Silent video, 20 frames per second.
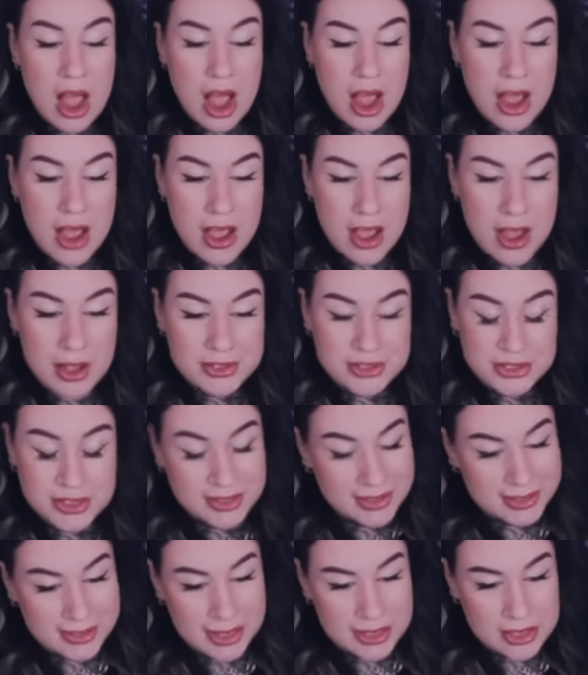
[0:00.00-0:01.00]
uh,
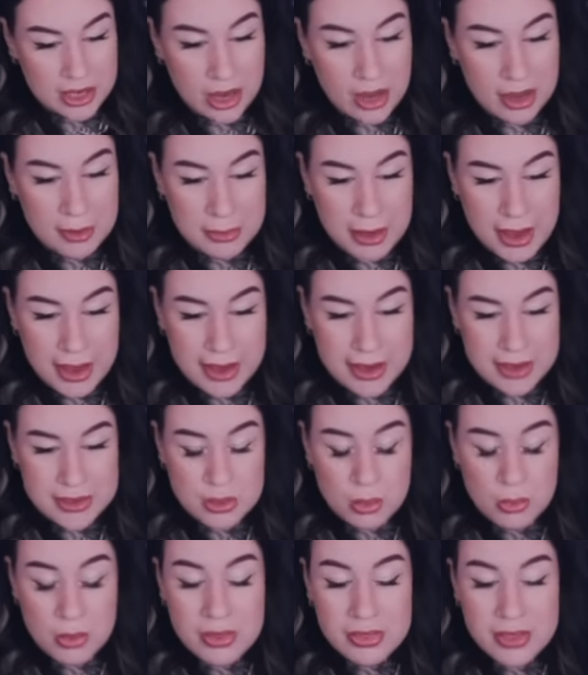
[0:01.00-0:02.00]
Teresa said, I paid
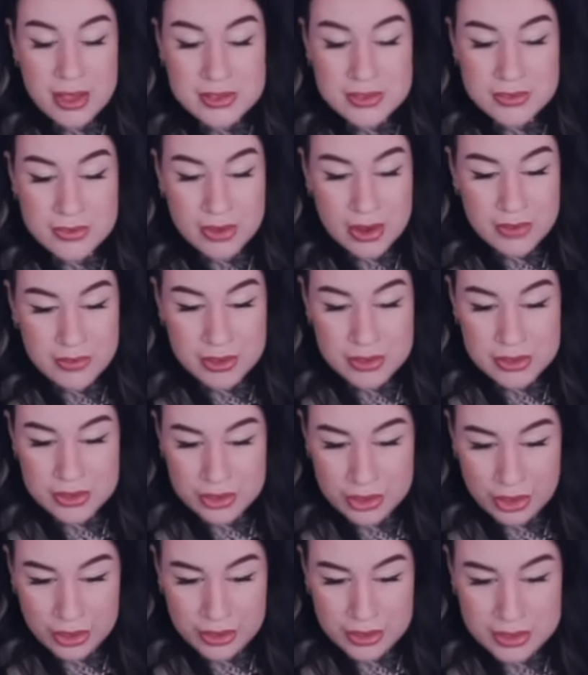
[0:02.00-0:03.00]
one thousand five hundred
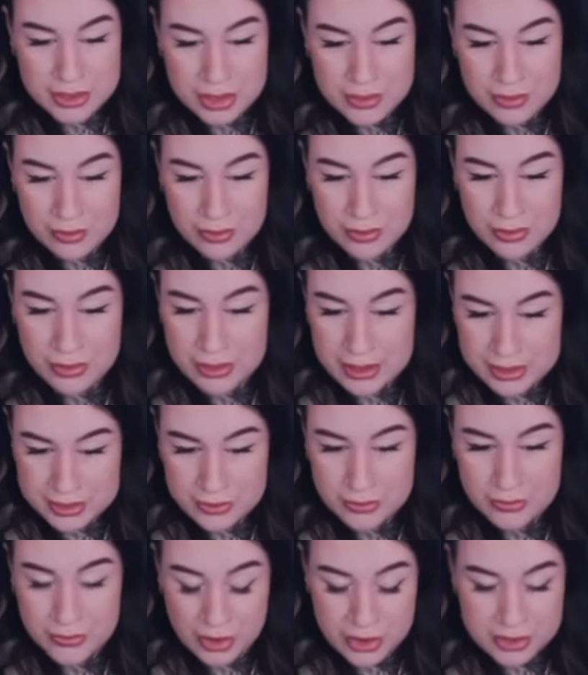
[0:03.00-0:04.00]
dollars at
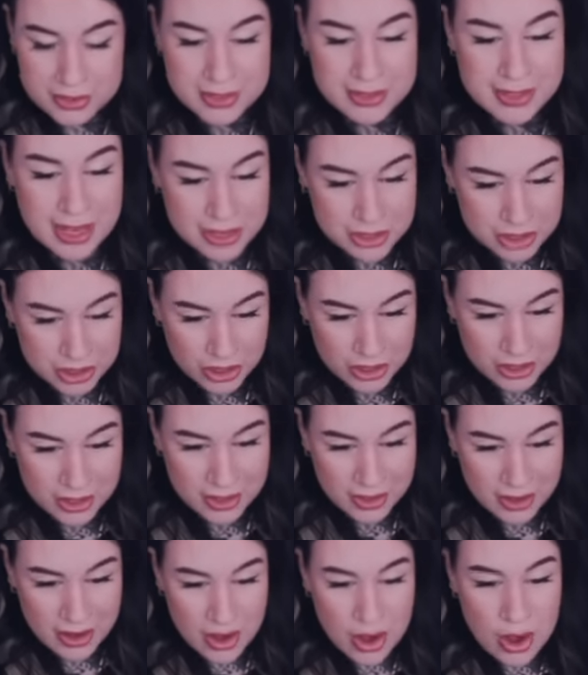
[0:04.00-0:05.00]
this first
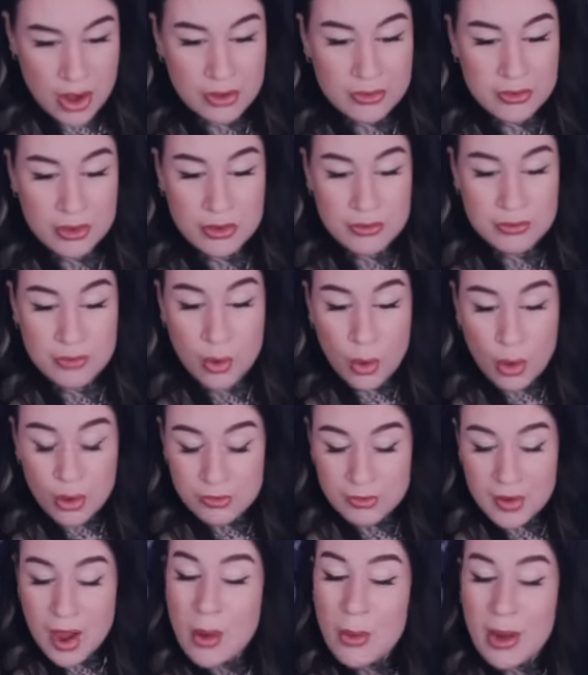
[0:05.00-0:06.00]
session for four
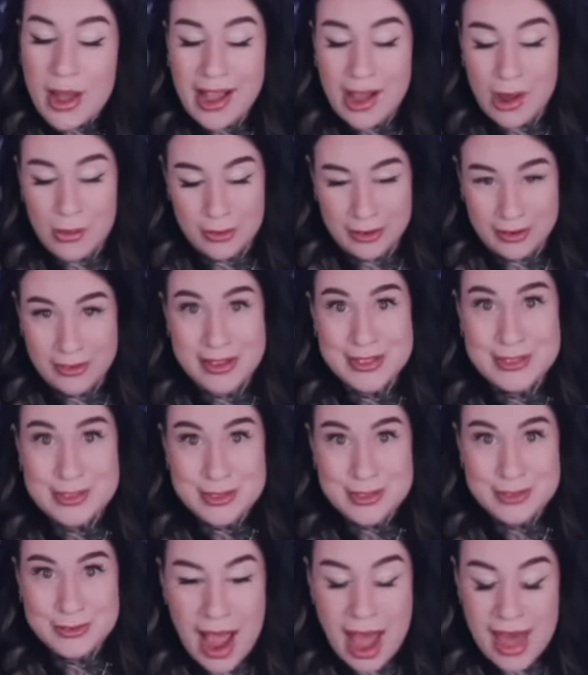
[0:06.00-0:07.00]
flower
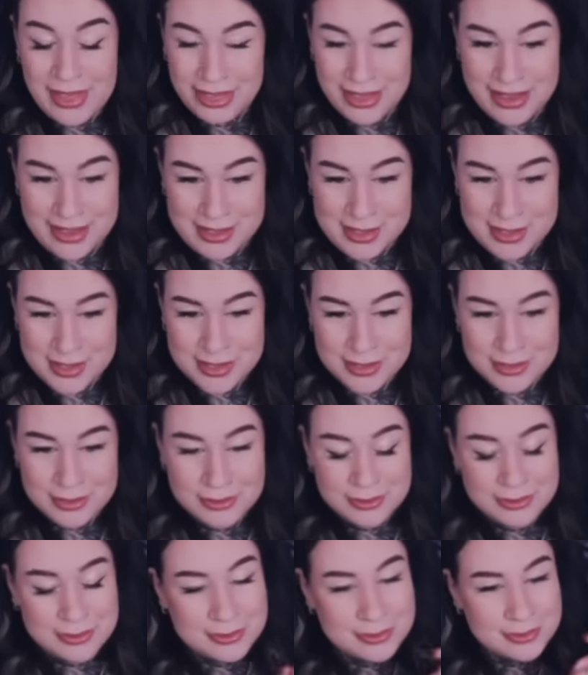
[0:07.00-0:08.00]
outlines and this.
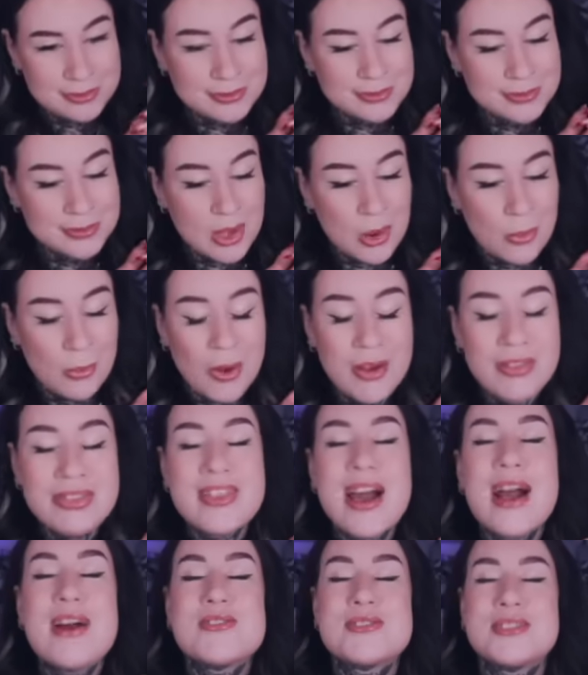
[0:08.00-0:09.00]
one
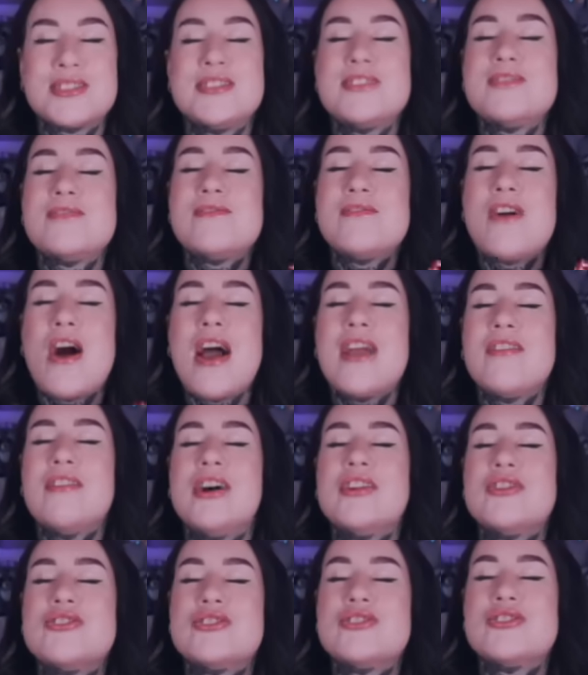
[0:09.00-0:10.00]
thousand five
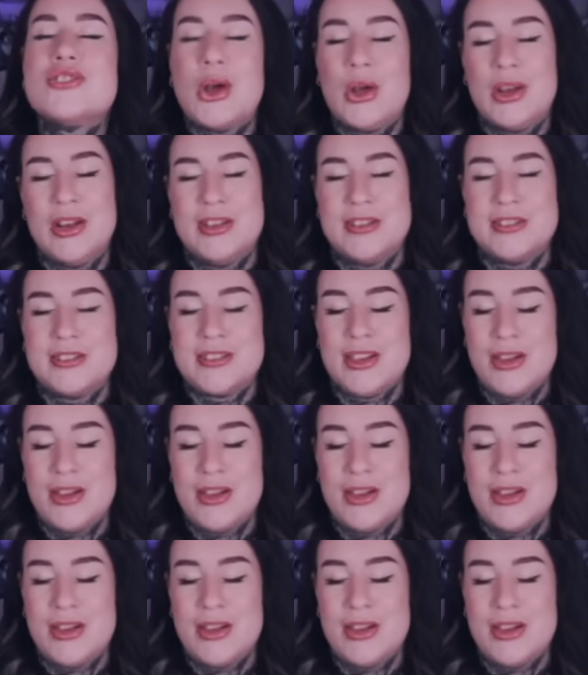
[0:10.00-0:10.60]
hundred dollars,